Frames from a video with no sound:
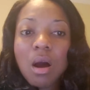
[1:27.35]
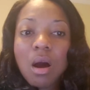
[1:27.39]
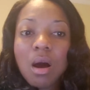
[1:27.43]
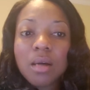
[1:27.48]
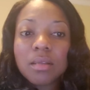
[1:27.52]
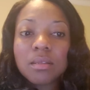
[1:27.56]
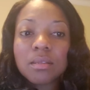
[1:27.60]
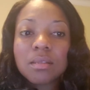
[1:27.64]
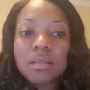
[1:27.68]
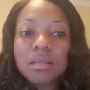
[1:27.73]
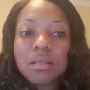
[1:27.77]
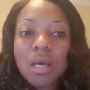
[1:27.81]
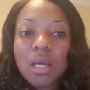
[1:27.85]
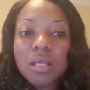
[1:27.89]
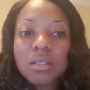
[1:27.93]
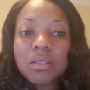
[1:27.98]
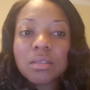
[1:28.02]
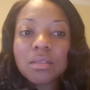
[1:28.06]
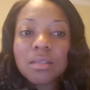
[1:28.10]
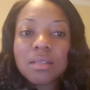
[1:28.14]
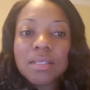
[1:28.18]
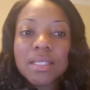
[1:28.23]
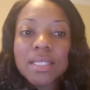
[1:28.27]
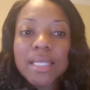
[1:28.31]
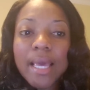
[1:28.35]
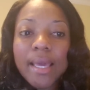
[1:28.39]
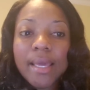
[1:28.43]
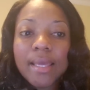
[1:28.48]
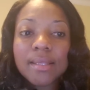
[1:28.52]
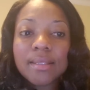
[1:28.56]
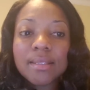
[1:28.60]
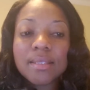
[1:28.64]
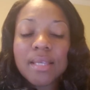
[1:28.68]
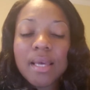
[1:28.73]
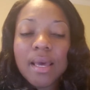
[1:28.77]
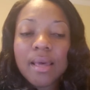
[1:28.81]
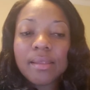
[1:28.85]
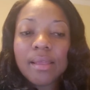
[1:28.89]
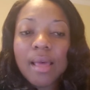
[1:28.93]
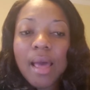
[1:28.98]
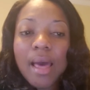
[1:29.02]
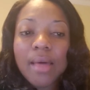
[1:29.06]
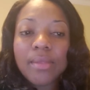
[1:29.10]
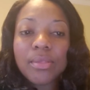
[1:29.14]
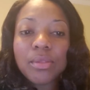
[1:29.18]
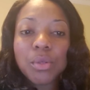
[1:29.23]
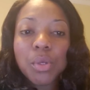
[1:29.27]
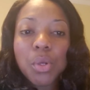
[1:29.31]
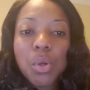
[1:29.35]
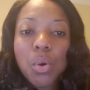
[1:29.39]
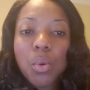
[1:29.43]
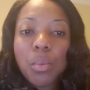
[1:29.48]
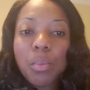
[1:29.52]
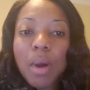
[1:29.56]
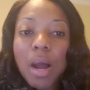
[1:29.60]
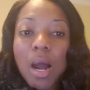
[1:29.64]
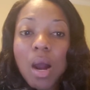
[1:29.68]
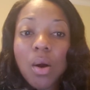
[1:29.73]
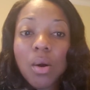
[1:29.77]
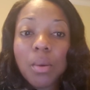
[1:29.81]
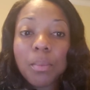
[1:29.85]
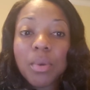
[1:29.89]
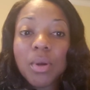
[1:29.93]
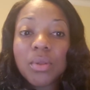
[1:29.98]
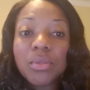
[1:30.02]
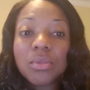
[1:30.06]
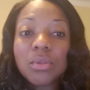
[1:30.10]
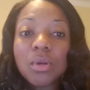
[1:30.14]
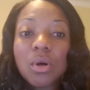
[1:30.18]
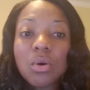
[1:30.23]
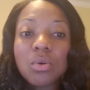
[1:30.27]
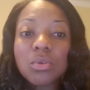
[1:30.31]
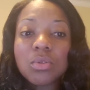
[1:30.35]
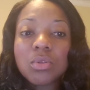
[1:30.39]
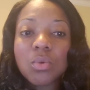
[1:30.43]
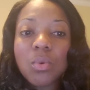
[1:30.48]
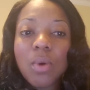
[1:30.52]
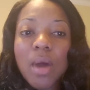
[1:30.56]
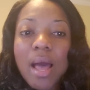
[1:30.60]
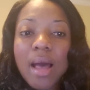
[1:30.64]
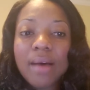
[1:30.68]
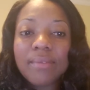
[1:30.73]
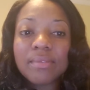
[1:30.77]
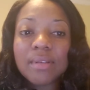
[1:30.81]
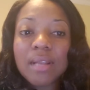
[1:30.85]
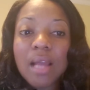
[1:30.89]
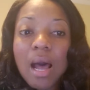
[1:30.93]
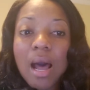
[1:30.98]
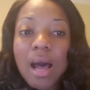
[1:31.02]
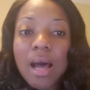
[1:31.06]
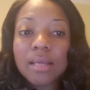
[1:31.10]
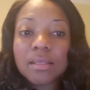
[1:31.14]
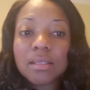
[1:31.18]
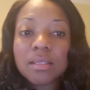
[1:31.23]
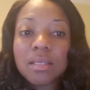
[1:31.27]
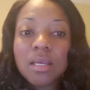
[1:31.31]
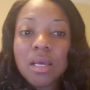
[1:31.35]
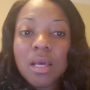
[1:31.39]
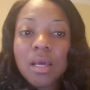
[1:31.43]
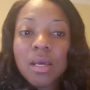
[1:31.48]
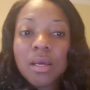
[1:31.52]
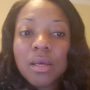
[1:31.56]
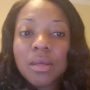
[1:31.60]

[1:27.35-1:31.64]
On such the second death hath no power, but those who have not,